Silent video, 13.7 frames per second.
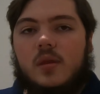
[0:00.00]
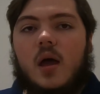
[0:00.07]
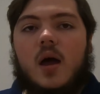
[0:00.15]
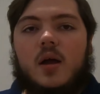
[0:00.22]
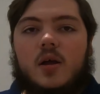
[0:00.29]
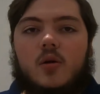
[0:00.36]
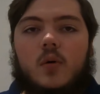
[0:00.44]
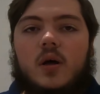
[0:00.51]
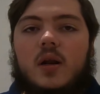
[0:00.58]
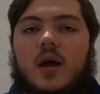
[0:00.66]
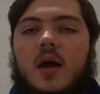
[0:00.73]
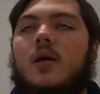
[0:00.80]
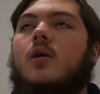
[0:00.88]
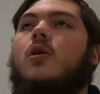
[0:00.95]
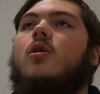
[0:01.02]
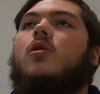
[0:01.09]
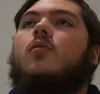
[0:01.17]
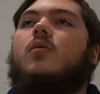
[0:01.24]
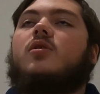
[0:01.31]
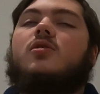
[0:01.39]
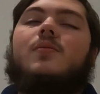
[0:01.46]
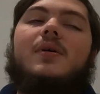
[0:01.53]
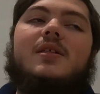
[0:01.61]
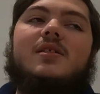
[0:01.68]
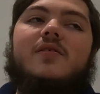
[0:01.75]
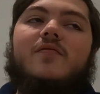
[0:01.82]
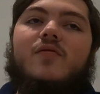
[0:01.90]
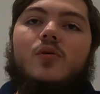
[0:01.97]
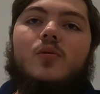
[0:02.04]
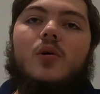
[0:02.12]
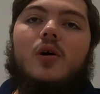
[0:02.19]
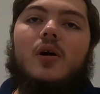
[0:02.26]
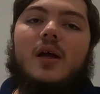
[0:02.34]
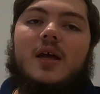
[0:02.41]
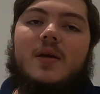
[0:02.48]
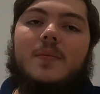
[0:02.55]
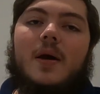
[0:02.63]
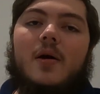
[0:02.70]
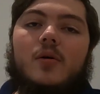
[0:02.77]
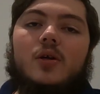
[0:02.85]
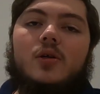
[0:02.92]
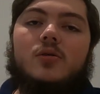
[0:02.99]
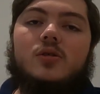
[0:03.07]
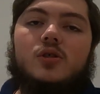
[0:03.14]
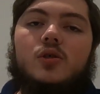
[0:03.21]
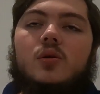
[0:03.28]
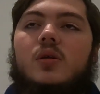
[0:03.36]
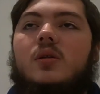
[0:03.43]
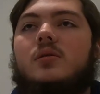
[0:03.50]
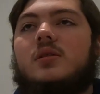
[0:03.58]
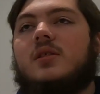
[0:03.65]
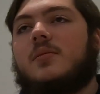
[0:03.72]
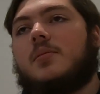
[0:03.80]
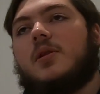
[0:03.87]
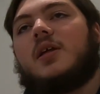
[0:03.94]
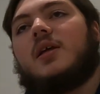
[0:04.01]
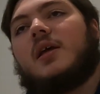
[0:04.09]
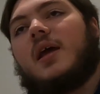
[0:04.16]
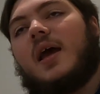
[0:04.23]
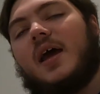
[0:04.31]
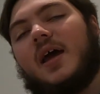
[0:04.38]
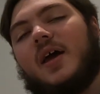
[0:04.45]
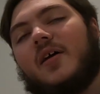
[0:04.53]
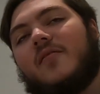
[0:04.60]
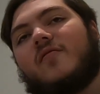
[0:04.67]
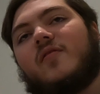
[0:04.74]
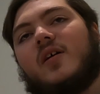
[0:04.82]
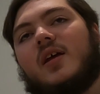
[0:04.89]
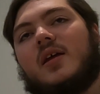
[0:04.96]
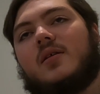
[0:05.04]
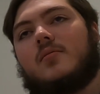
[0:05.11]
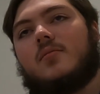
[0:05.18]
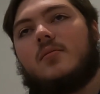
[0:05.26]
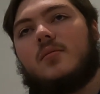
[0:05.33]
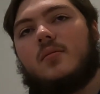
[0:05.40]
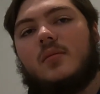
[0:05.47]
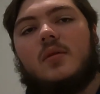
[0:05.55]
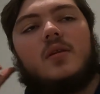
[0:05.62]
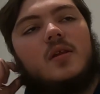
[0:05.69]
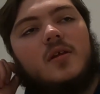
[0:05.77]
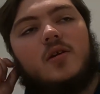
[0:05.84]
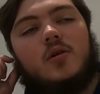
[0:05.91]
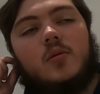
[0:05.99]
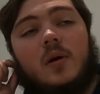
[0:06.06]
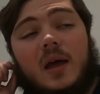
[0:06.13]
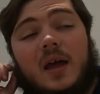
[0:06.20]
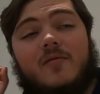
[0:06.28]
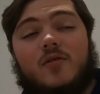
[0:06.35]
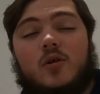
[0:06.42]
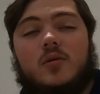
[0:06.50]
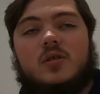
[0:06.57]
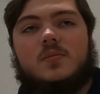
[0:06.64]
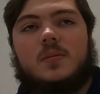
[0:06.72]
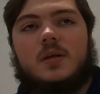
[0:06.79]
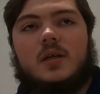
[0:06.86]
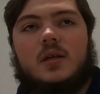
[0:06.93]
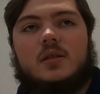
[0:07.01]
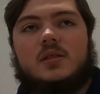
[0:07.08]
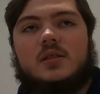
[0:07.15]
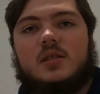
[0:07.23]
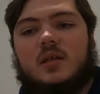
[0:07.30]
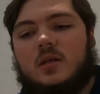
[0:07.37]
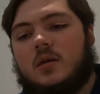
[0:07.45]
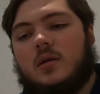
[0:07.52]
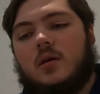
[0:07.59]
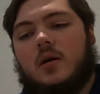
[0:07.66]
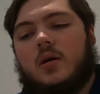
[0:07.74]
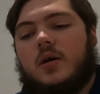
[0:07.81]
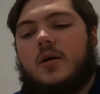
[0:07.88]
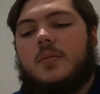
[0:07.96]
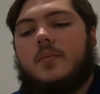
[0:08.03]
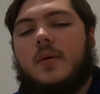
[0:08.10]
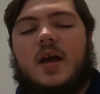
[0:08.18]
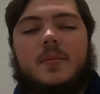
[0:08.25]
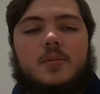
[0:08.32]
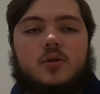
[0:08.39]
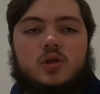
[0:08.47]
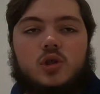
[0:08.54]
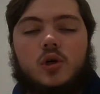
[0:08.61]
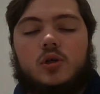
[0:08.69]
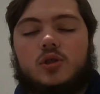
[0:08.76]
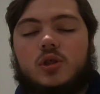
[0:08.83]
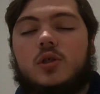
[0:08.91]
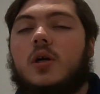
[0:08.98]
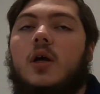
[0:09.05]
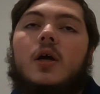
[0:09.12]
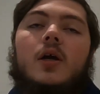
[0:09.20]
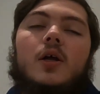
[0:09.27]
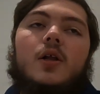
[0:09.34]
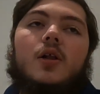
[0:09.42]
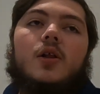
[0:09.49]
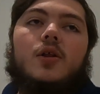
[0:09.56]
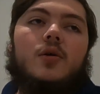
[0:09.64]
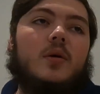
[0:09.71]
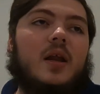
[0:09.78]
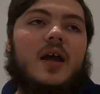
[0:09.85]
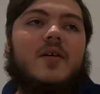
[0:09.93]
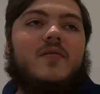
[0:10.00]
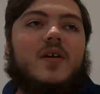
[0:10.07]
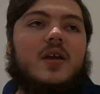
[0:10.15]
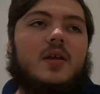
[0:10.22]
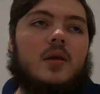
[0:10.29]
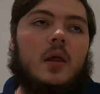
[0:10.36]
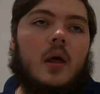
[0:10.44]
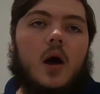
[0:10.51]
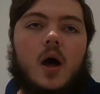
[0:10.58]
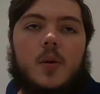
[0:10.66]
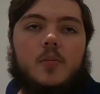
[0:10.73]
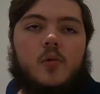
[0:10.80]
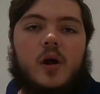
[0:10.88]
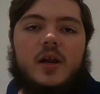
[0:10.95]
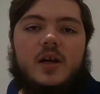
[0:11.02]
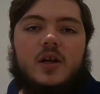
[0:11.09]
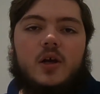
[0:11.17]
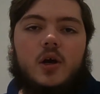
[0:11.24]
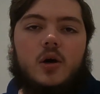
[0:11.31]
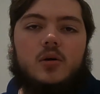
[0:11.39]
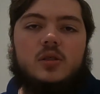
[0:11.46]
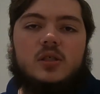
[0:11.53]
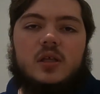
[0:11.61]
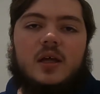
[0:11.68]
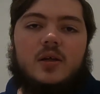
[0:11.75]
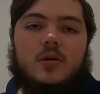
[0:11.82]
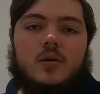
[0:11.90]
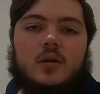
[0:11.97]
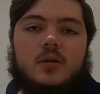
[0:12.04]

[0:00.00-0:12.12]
dock and whatnot, which means if you are a power user, you can simply have a USB-C Apple charger, you can have a hub ready to go so that